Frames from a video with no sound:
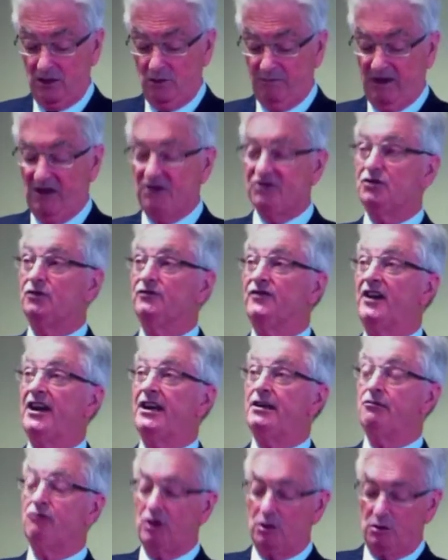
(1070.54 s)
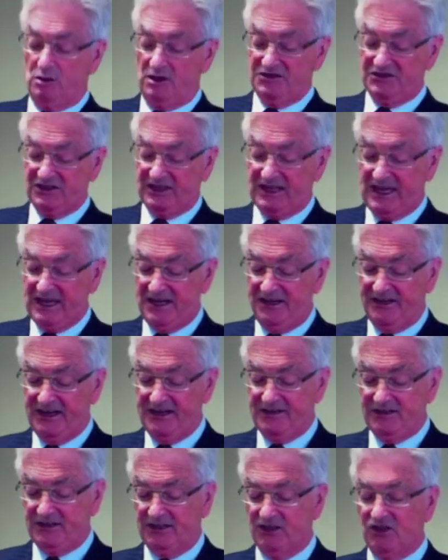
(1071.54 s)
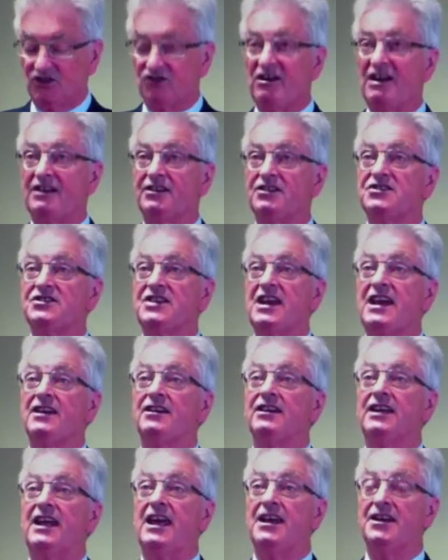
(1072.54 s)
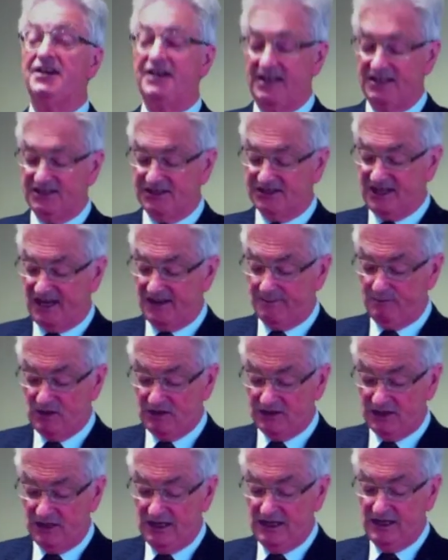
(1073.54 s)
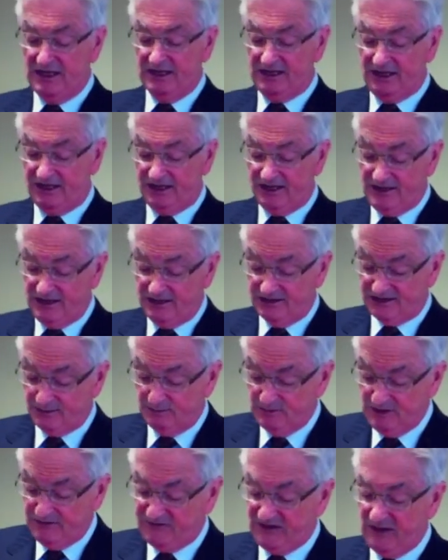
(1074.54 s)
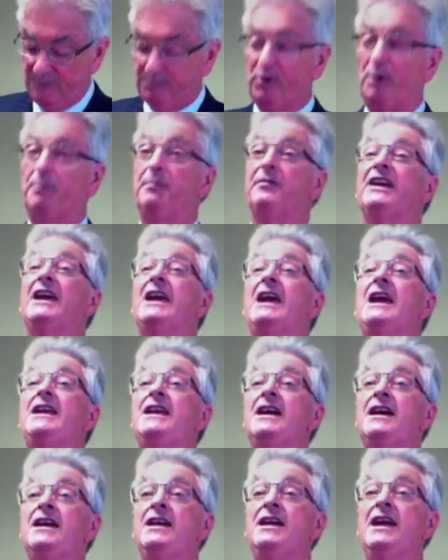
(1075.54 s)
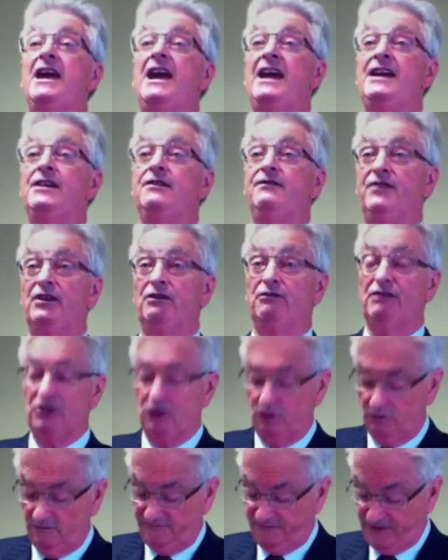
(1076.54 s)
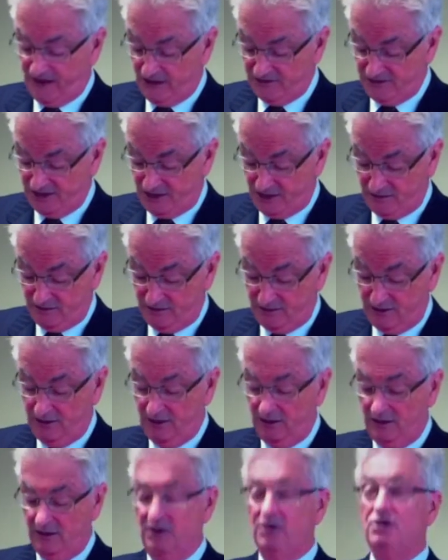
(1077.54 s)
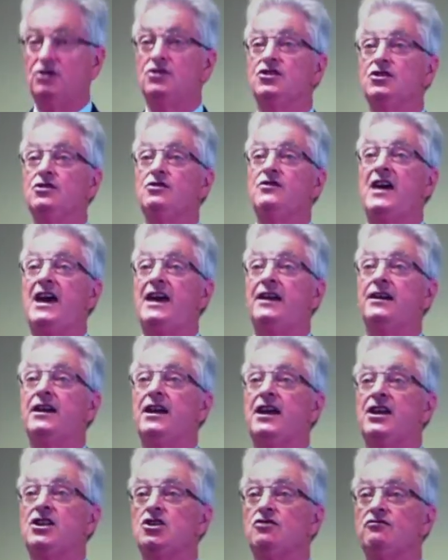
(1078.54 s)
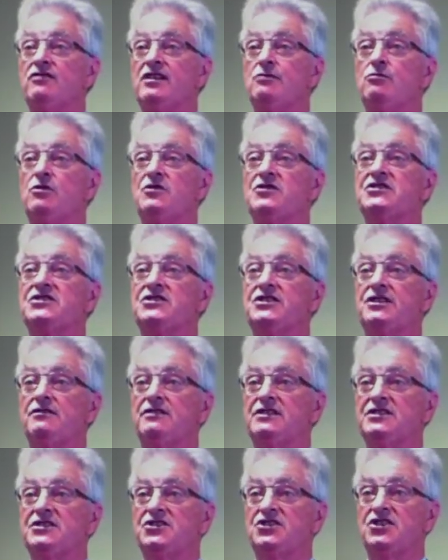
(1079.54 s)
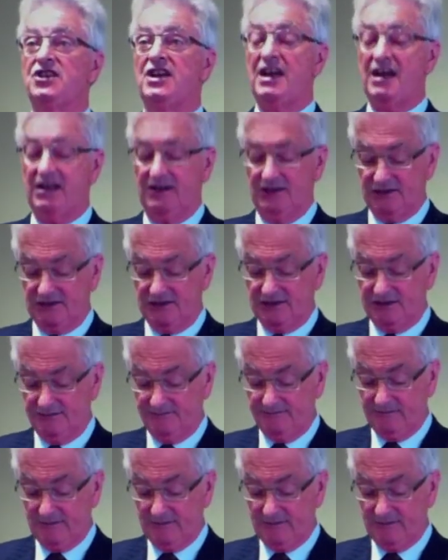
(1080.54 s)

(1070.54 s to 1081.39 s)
Postal voting requires a candidate to construct a sound candidate statement, get some nifty propaganda and a very good photo. Do that and you're in with a serious chance.